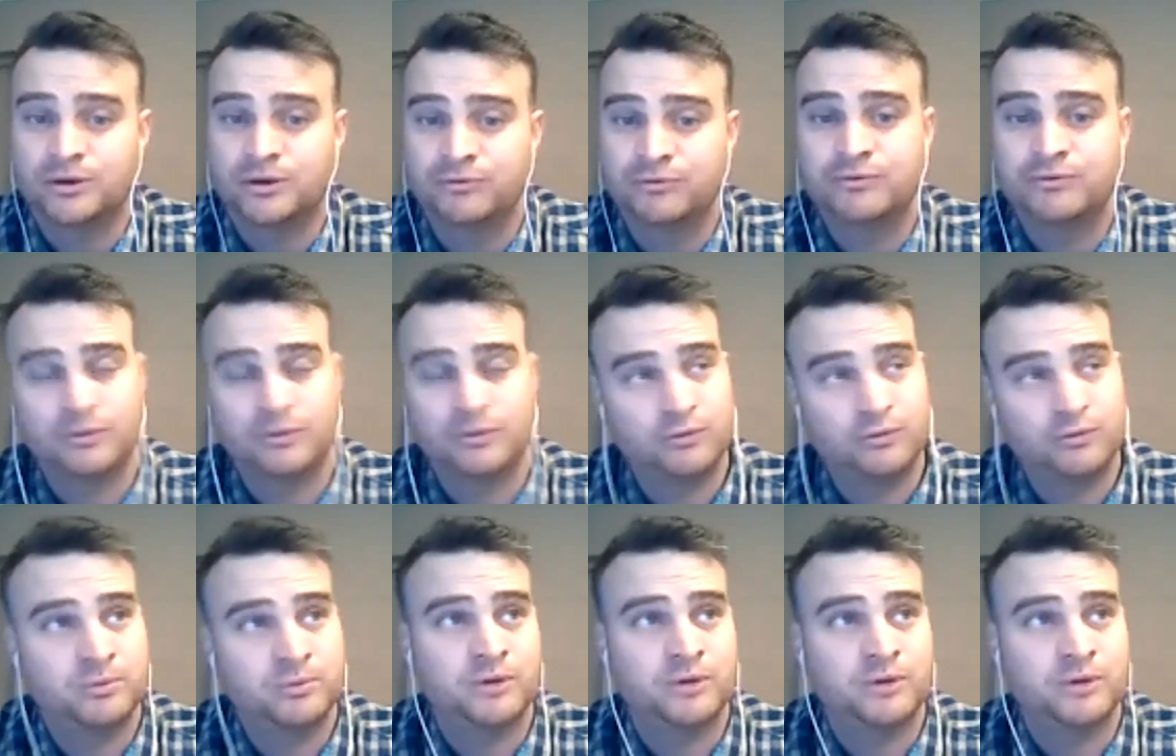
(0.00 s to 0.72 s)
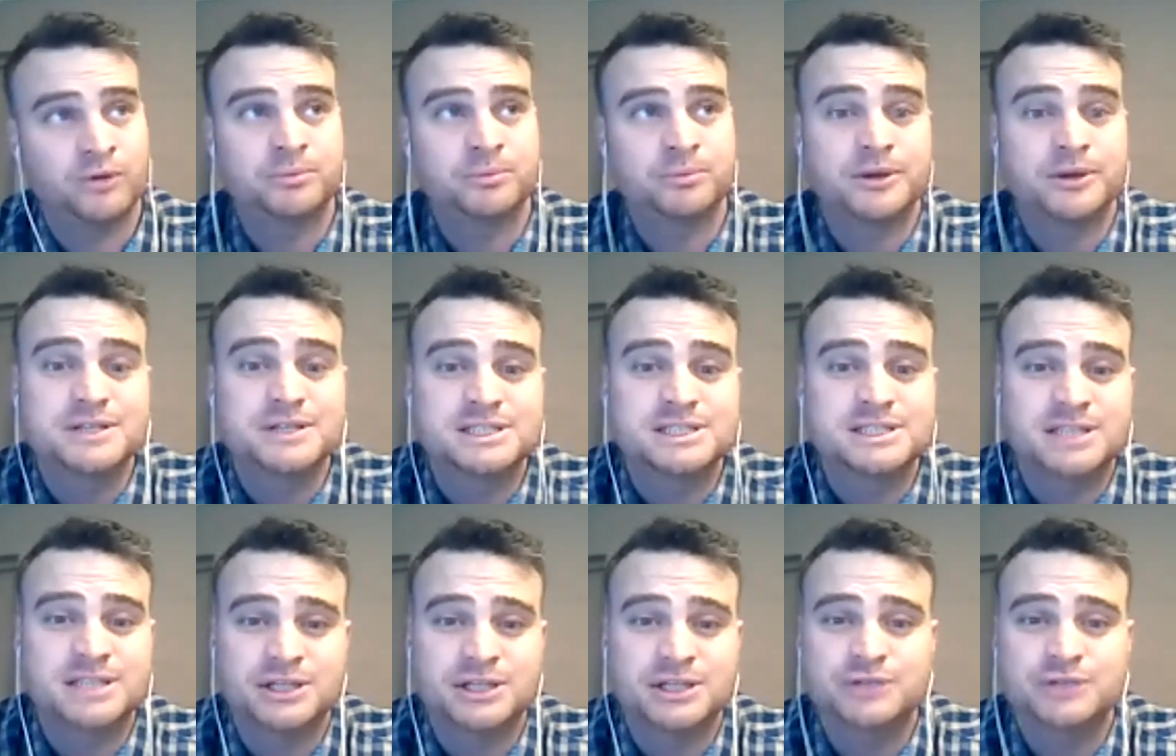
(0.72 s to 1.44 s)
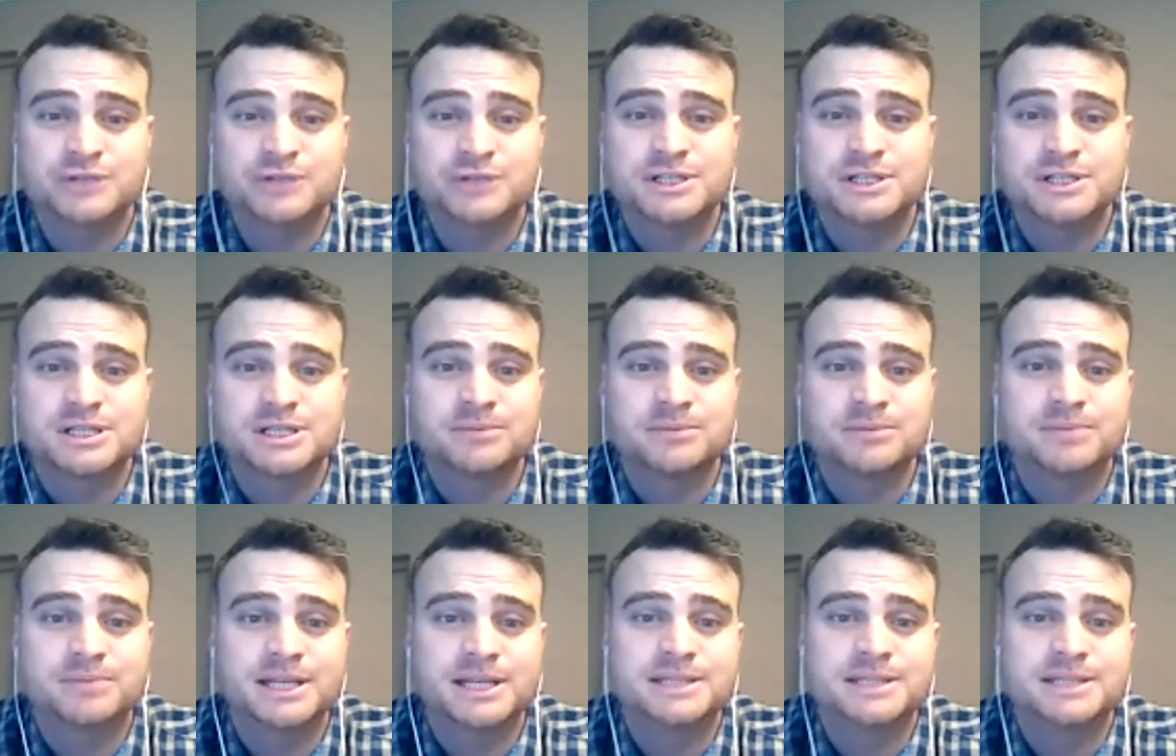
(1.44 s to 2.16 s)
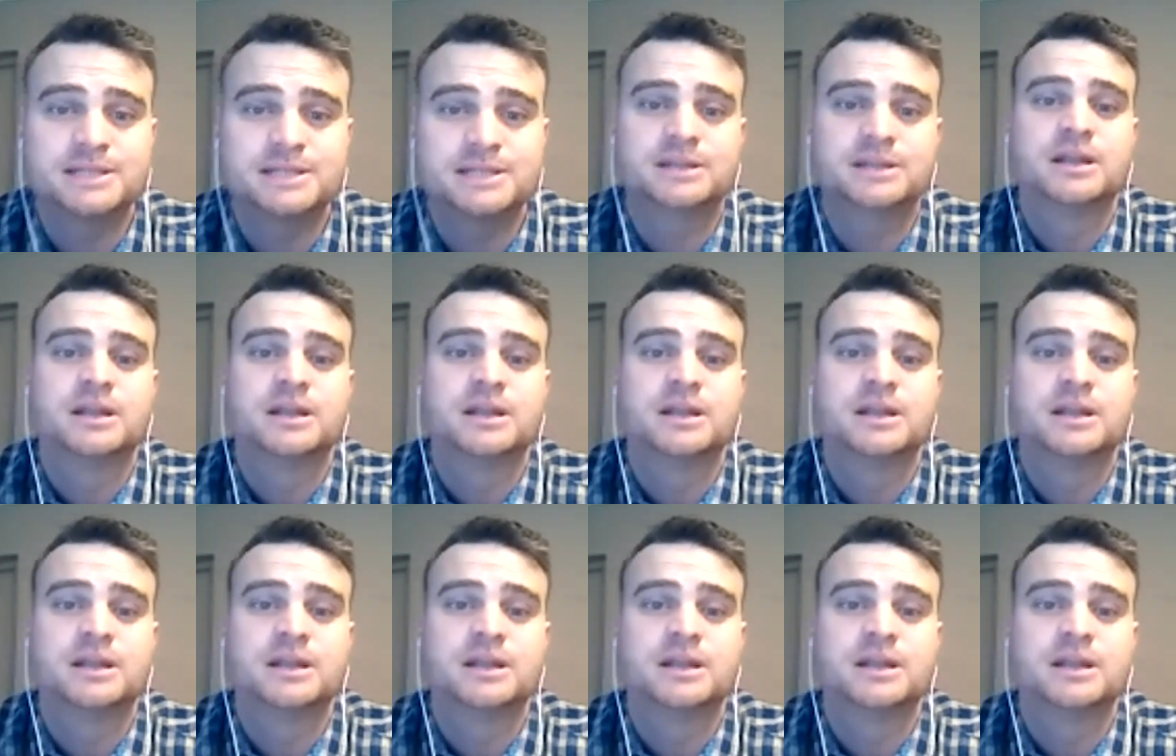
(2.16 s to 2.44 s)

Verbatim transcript: of, of the process that you've just completed.